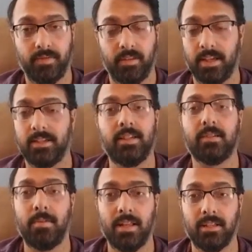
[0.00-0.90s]
that's
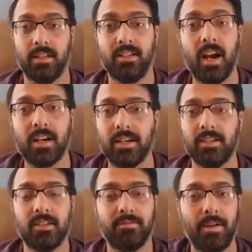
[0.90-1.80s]
dispelling the
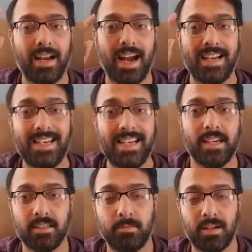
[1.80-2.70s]
darkness of my
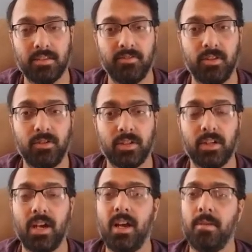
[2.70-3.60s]
ideas about the future,
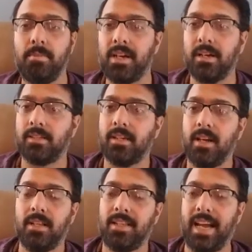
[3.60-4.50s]
because
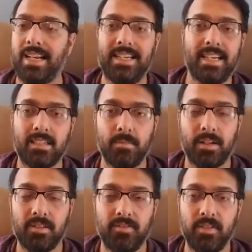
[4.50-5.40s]
the ideas about
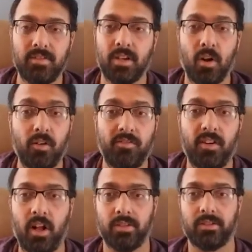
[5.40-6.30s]
the future are all
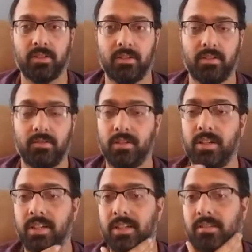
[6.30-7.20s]
false.
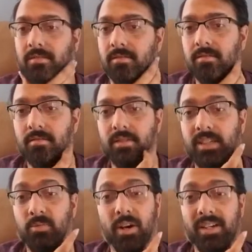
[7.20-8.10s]
Really, these
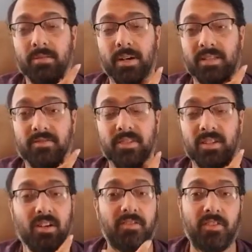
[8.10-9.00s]
worries about the
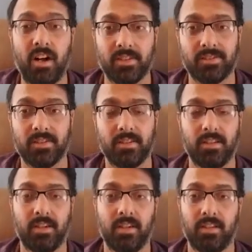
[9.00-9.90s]
future are all false.
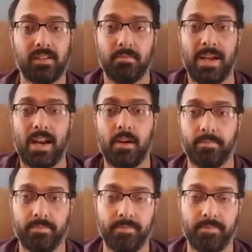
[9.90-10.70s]
They're just made up.